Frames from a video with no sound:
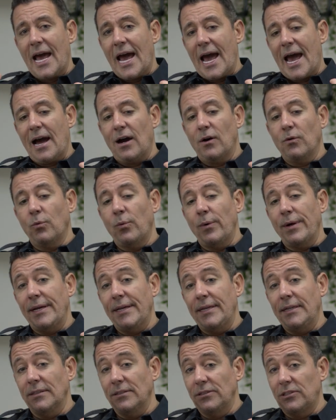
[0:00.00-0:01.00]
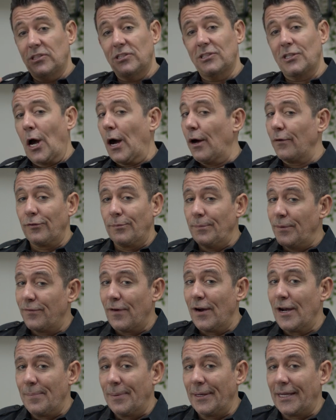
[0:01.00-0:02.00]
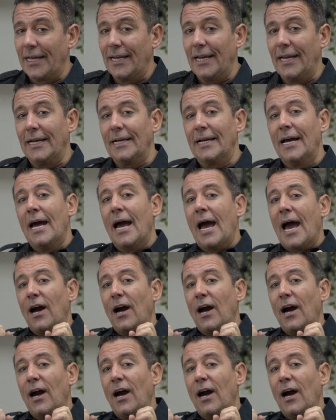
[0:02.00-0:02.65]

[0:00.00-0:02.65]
how we start from the very beginning,